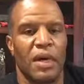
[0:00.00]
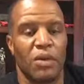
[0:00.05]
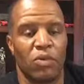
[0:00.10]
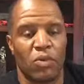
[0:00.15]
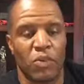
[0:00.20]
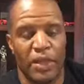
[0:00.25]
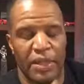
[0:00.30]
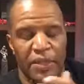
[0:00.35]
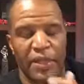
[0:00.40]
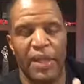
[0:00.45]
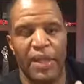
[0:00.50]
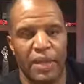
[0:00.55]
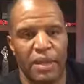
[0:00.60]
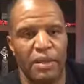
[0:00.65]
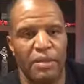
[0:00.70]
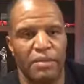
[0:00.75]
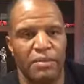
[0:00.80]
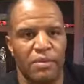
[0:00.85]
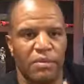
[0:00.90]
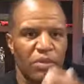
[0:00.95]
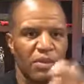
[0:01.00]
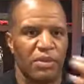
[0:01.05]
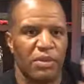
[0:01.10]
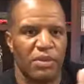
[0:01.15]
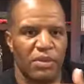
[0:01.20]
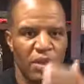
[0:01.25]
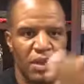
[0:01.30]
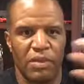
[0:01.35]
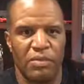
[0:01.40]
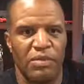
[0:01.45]
We think,
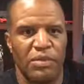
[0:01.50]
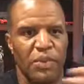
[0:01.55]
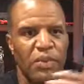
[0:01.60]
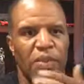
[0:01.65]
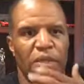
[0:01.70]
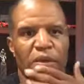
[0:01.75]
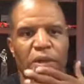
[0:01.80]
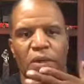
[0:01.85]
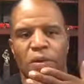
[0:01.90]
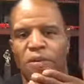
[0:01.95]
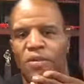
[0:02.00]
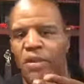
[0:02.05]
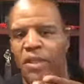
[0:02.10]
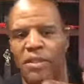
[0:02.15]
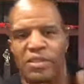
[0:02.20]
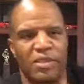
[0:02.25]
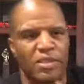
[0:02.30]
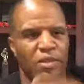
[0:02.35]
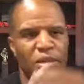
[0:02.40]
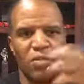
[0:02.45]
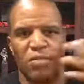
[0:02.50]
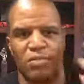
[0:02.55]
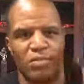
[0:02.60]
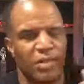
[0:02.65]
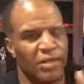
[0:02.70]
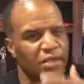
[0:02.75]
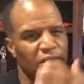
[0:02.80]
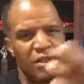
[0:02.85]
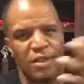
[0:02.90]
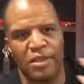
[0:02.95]
you know, there's still
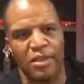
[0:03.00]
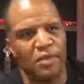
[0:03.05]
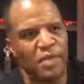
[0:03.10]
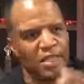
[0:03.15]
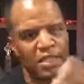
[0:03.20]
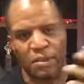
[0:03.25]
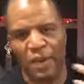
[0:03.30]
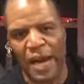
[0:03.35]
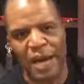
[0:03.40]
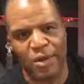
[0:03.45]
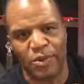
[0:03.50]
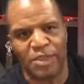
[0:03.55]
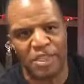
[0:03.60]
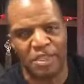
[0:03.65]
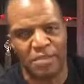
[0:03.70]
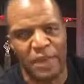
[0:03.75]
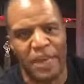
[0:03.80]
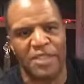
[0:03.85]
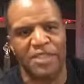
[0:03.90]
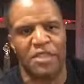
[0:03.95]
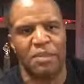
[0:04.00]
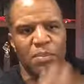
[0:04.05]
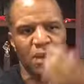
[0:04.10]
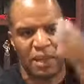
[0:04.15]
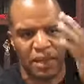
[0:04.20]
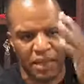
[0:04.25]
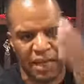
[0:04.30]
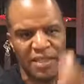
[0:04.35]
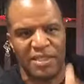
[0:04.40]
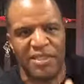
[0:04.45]
the democracy's messy,
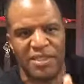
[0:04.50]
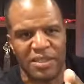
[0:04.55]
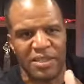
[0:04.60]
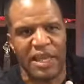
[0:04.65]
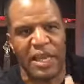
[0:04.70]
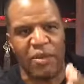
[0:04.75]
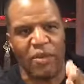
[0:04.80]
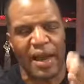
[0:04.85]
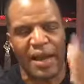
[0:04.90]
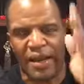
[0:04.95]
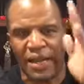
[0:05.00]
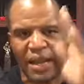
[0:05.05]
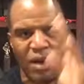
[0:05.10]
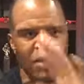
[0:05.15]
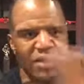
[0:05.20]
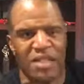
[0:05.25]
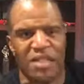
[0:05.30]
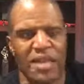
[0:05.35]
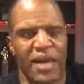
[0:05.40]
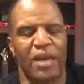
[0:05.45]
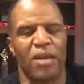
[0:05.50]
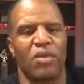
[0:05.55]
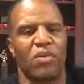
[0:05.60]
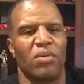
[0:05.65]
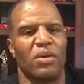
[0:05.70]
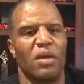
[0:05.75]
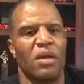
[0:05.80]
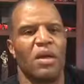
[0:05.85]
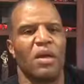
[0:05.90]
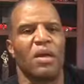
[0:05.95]
but let's just say right now it's settled.
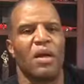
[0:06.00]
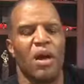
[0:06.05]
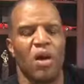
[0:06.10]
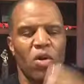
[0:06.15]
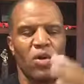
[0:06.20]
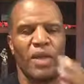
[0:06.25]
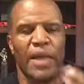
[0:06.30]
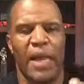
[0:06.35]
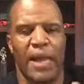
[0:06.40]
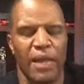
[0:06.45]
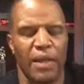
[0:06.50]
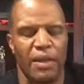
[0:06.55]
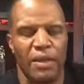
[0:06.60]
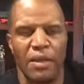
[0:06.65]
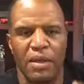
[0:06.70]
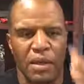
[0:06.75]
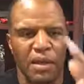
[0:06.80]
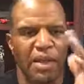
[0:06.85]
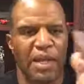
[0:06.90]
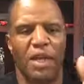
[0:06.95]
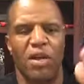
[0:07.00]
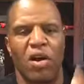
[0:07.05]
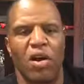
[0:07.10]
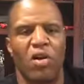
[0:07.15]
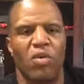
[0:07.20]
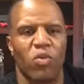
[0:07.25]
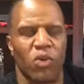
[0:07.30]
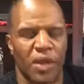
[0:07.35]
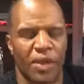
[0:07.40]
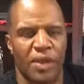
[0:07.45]
Okay, get
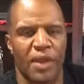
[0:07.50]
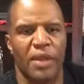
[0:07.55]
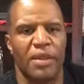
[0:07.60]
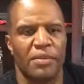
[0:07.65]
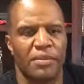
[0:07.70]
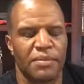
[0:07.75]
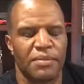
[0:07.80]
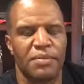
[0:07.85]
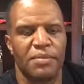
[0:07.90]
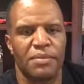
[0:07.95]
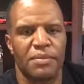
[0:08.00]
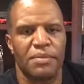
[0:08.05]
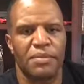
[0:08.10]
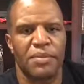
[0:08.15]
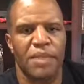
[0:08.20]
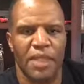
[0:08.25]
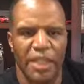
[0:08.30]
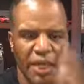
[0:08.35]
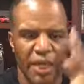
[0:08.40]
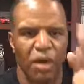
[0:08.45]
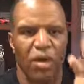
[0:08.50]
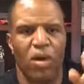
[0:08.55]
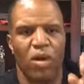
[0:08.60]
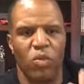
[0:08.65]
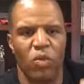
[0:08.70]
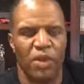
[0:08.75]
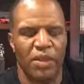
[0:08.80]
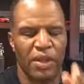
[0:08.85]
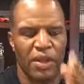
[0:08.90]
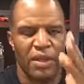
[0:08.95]
on with it. Get on
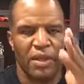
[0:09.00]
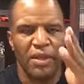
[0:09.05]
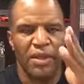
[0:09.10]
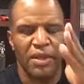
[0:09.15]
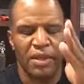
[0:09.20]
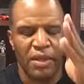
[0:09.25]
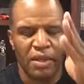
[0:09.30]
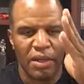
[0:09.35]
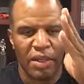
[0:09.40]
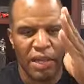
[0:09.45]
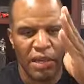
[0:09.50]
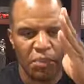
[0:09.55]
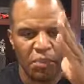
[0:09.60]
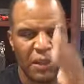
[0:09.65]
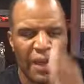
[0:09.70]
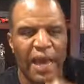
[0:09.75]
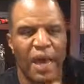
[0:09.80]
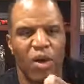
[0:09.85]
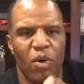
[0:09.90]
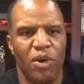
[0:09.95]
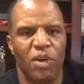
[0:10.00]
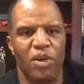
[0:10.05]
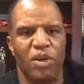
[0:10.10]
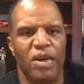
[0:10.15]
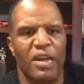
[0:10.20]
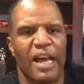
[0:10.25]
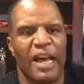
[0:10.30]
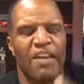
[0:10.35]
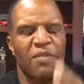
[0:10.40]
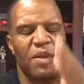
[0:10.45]
with it. Empower your
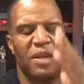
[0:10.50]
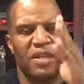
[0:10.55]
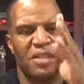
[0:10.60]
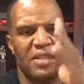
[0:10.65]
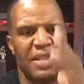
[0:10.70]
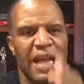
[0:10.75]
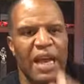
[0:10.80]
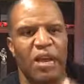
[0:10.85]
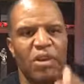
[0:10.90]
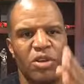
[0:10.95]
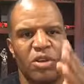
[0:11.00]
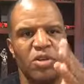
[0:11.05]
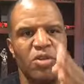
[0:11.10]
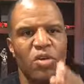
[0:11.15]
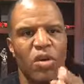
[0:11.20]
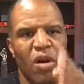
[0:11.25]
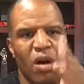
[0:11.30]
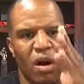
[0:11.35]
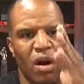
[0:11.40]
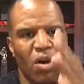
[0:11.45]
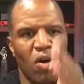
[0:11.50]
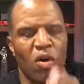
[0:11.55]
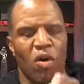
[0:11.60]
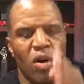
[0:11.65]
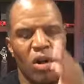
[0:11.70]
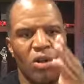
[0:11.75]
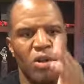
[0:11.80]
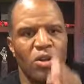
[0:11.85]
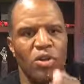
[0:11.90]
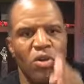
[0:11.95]
life, because now you are
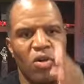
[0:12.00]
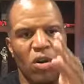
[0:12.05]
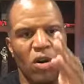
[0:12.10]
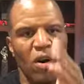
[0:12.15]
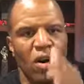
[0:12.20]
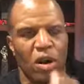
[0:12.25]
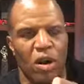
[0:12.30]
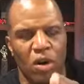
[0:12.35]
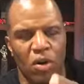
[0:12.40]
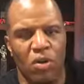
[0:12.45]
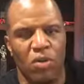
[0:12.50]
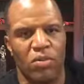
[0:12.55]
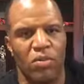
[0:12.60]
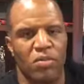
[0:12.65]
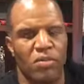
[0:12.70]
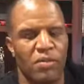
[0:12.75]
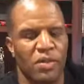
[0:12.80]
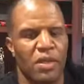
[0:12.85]
on your own.